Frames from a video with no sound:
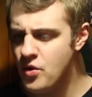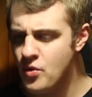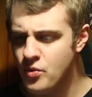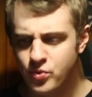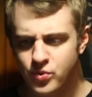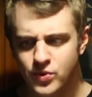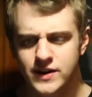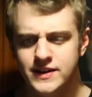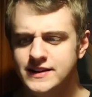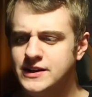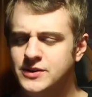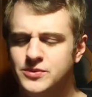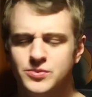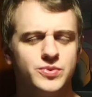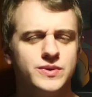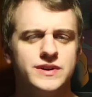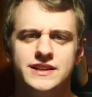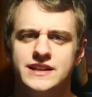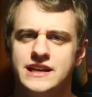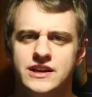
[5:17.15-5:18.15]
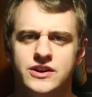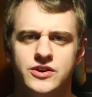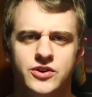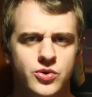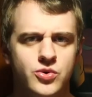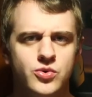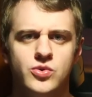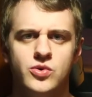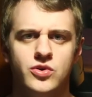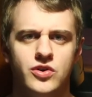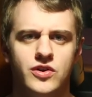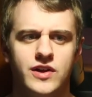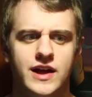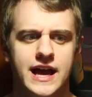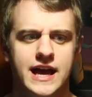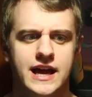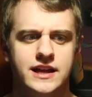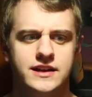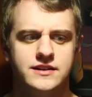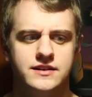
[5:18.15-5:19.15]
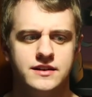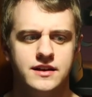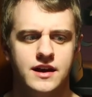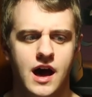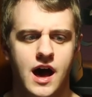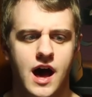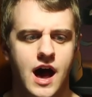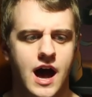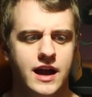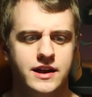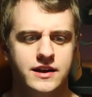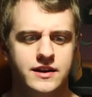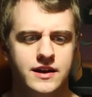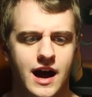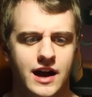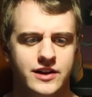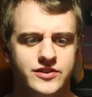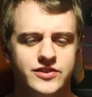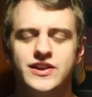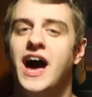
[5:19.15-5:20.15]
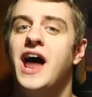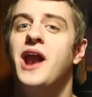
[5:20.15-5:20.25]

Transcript: really really cool and i i just